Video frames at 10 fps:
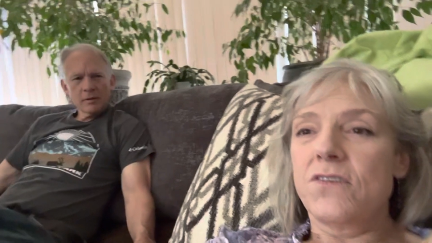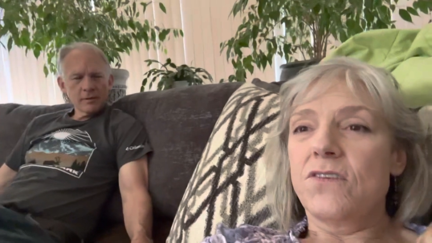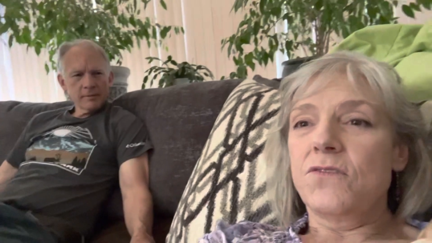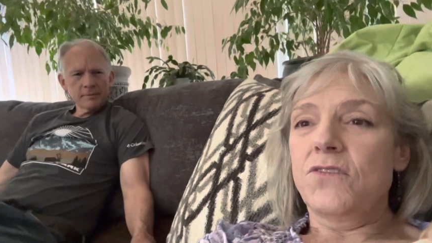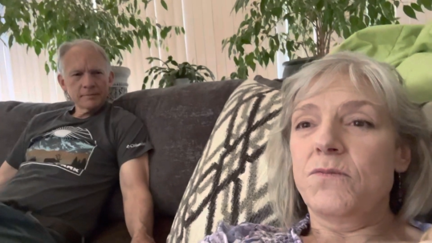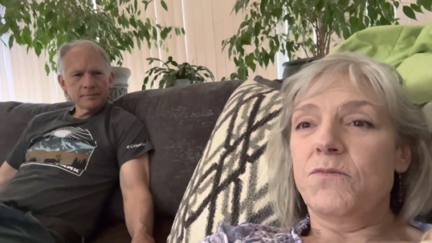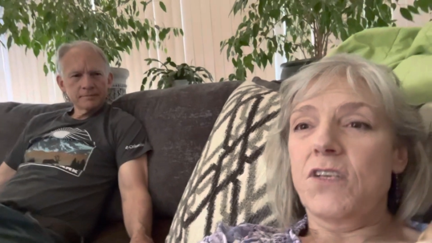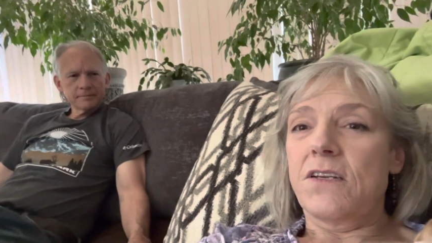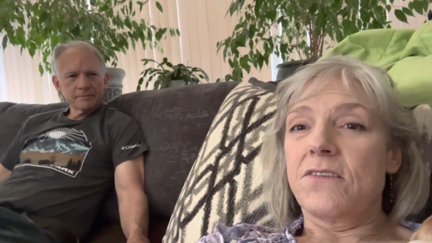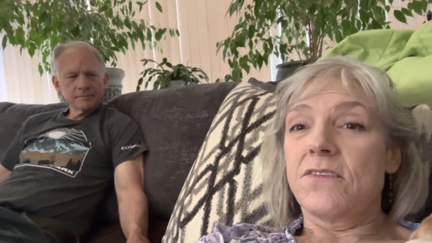Speaker 1: YouTube
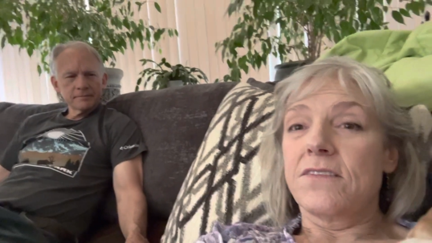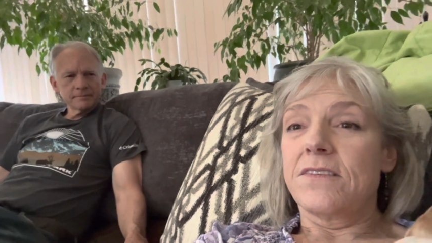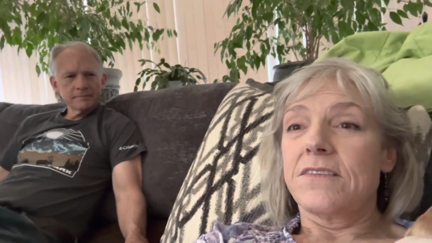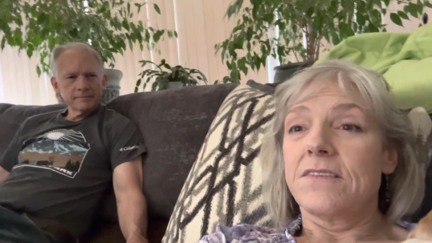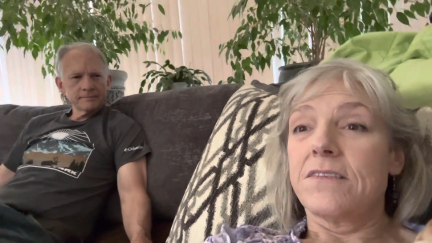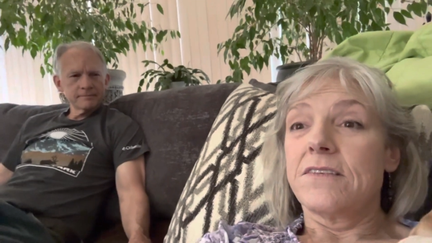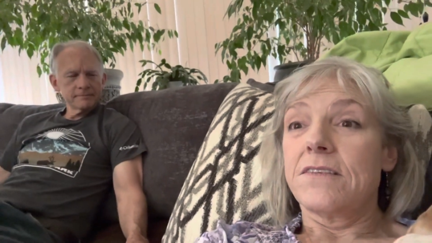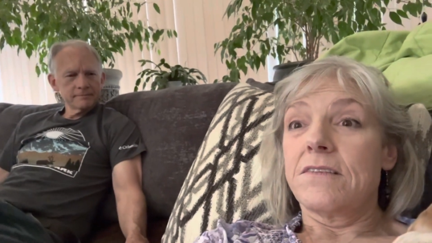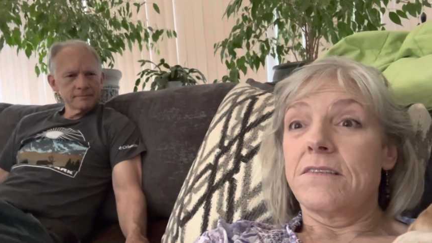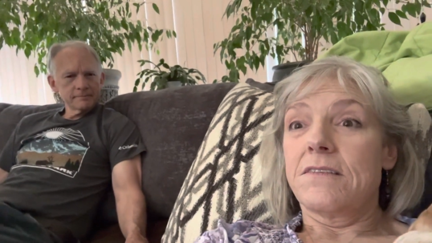channel
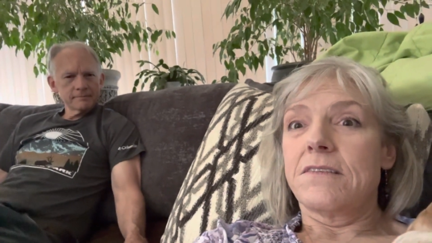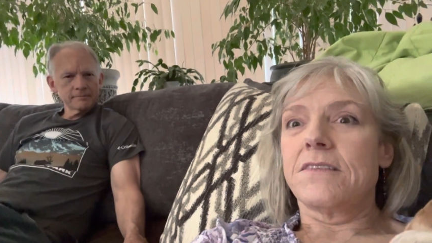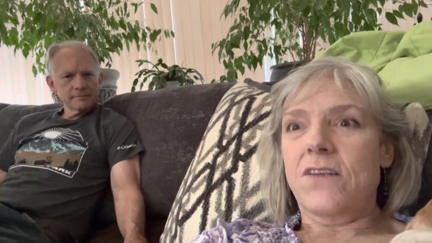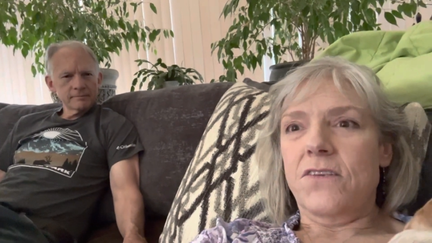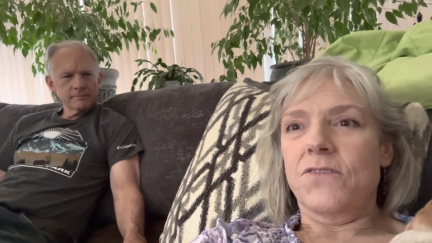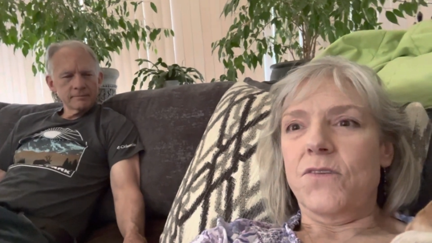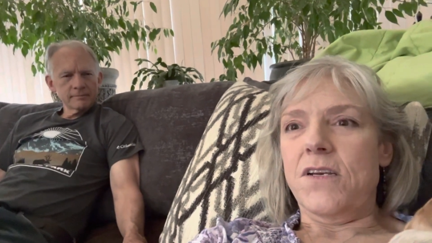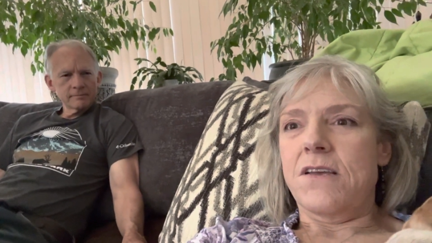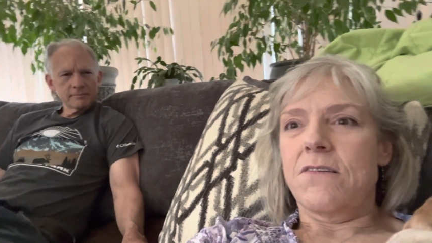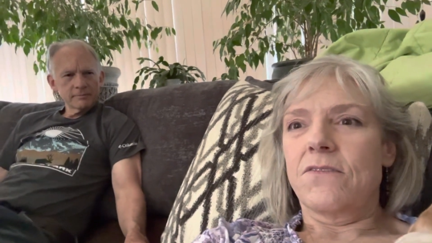sucks right
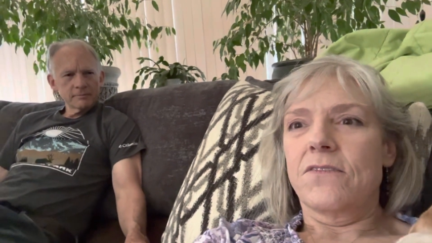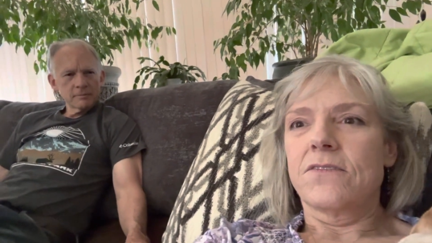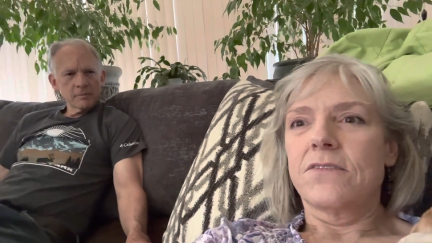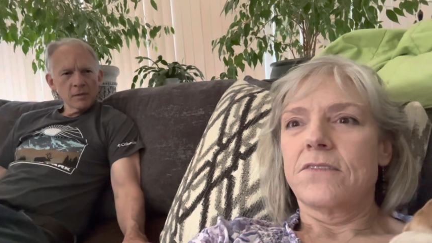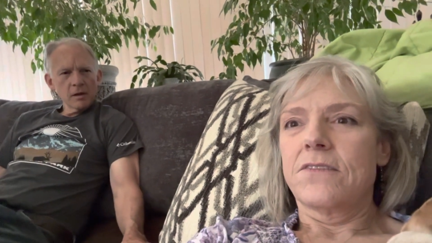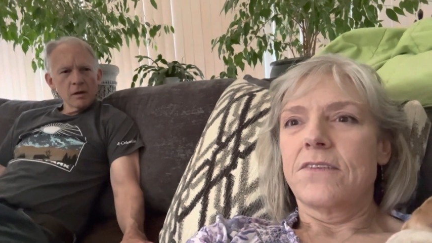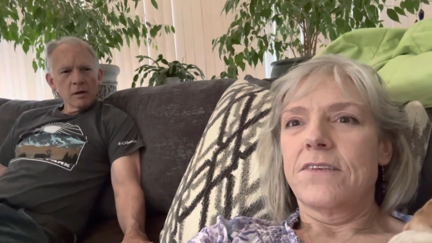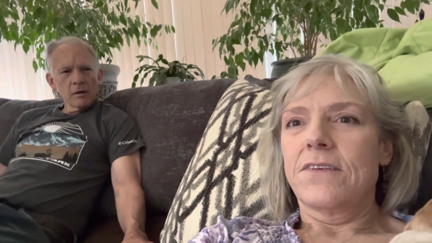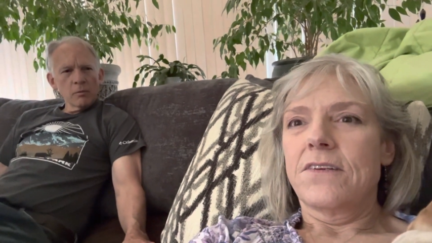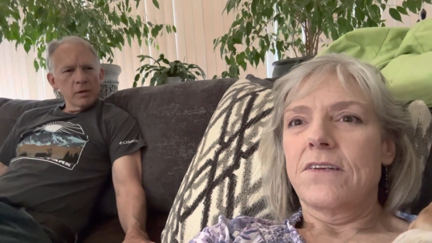now.
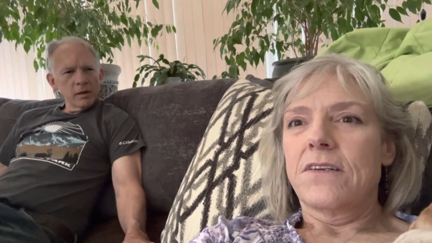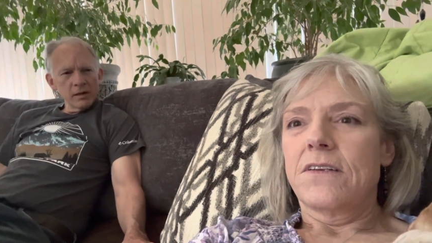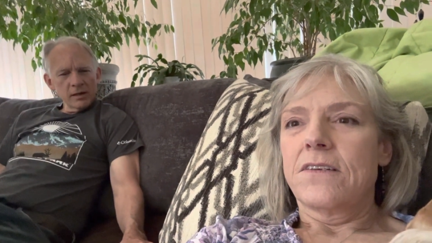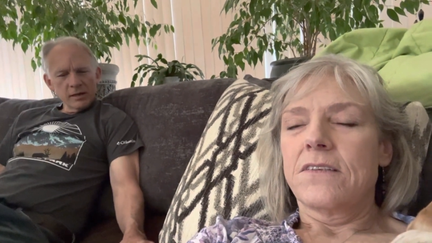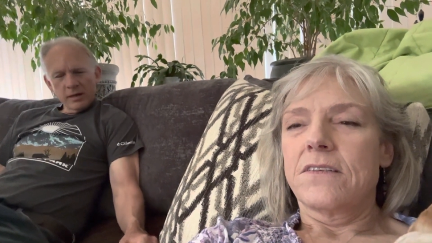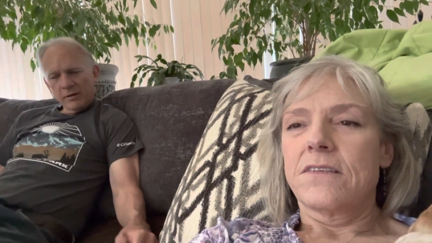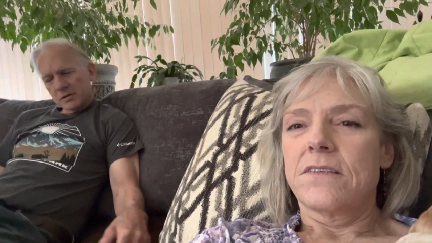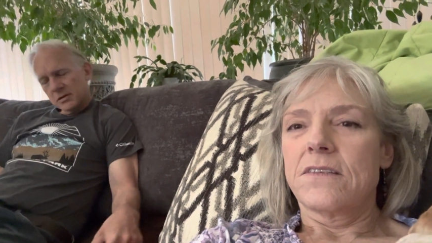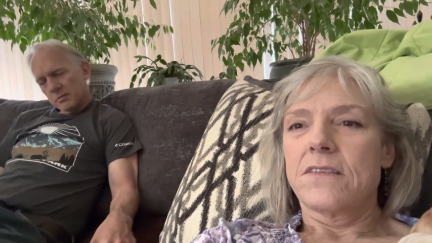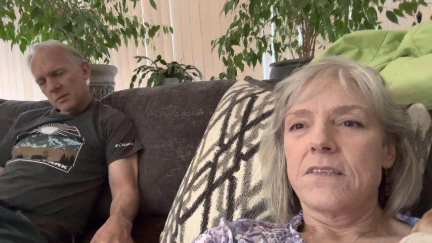
Speaker 2: We need to give it
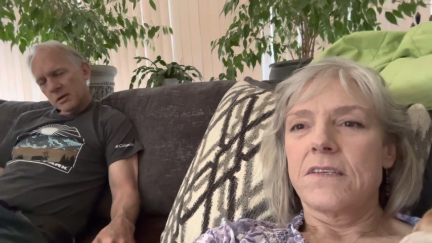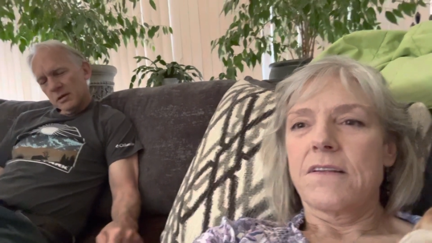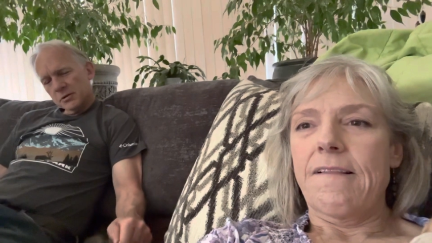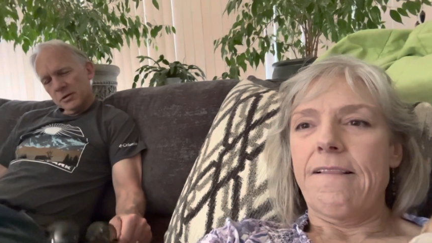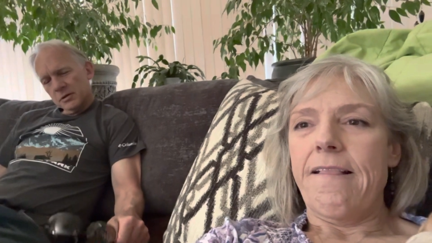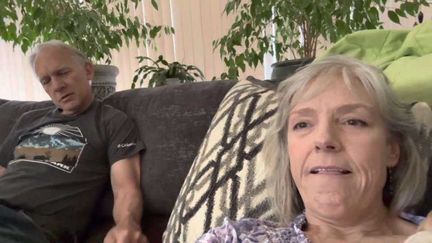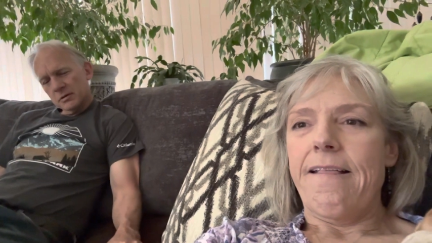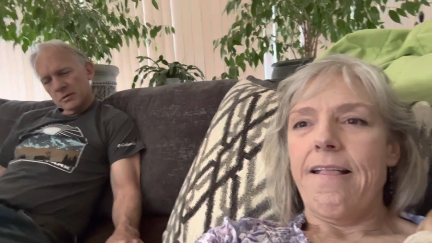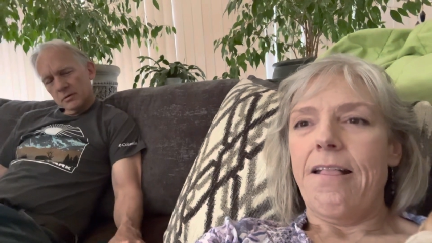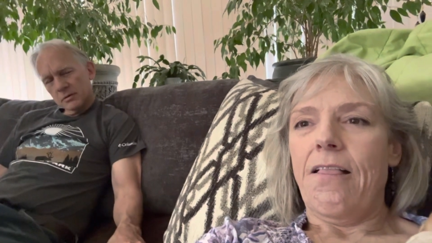some
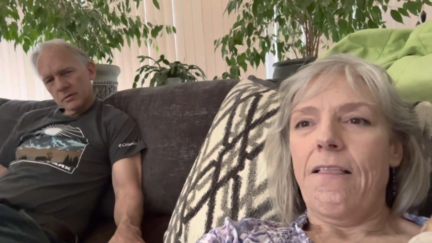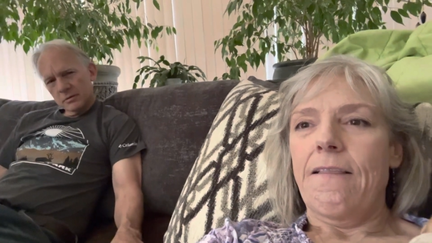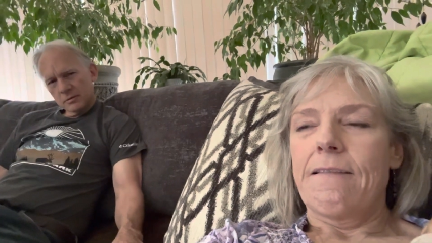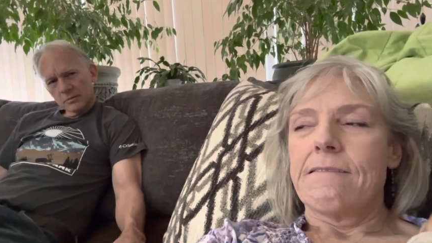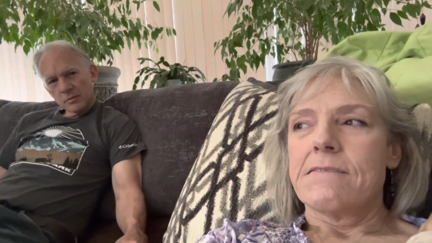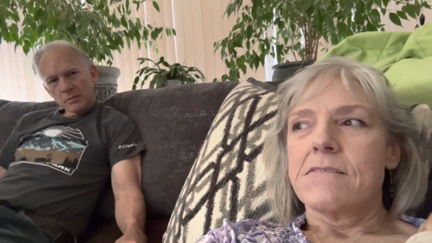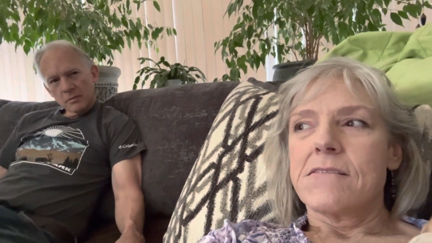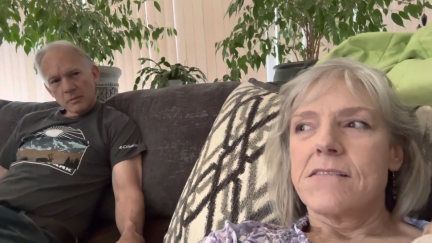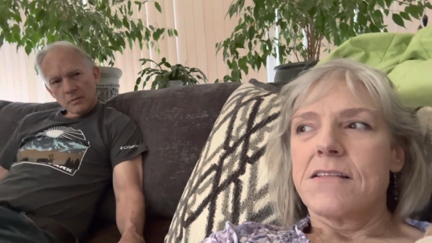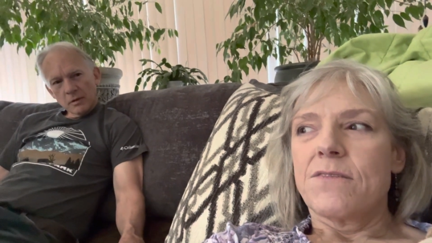attention.
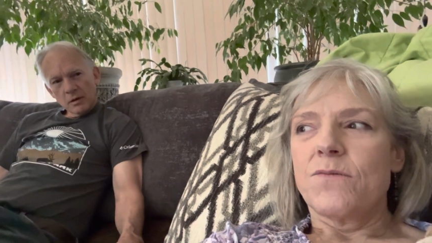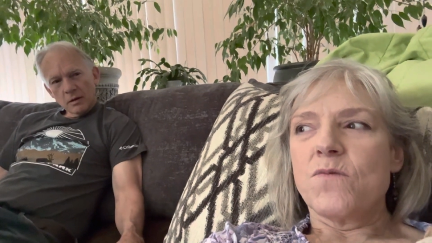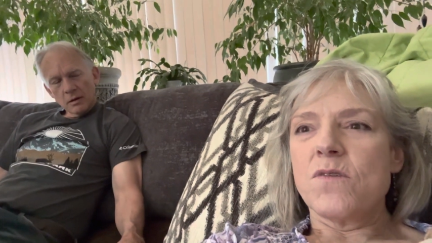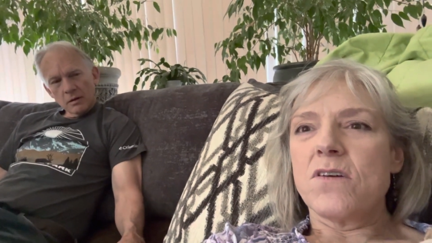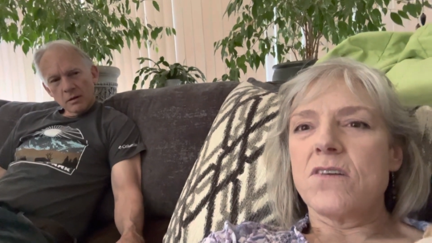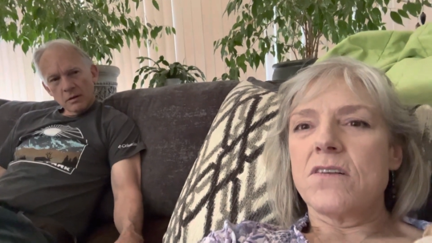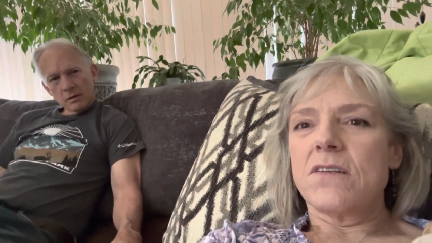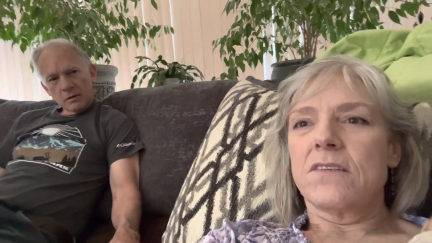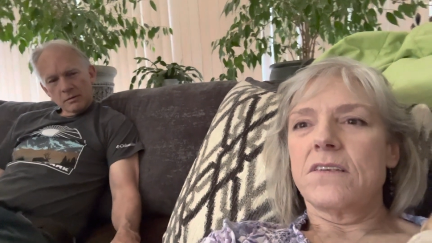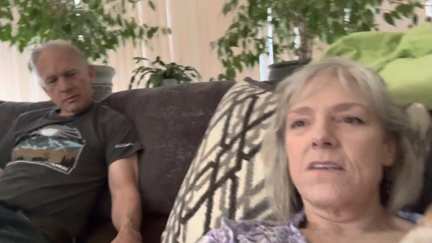
Speaker 1: Well,